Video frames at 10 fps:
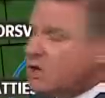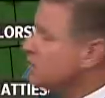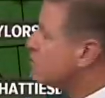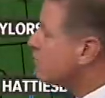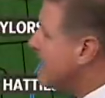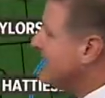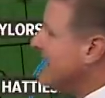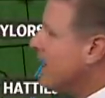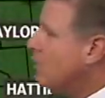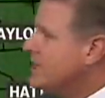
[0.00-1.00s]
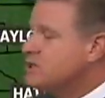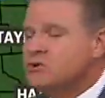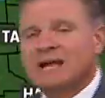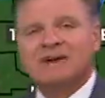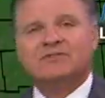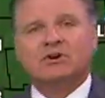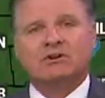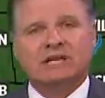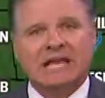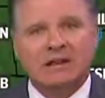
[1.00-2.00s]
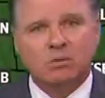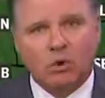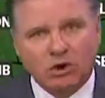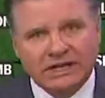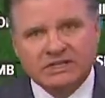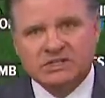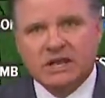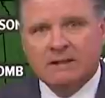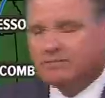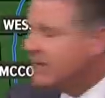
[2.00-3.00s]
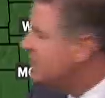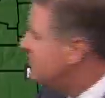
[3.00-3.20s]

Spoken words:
Coast. Right now, we do have hurricane warnings in